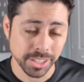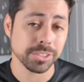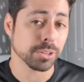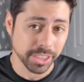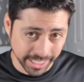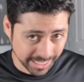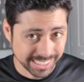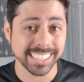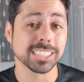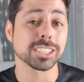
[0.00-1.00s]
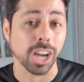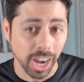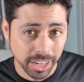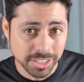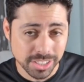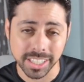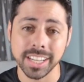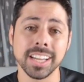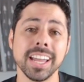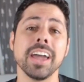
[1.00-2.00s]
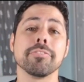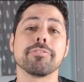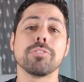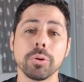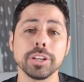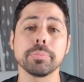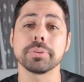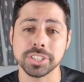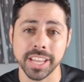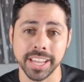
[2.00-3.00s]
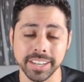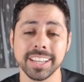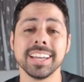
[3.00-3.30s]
so things like stocks, and 40%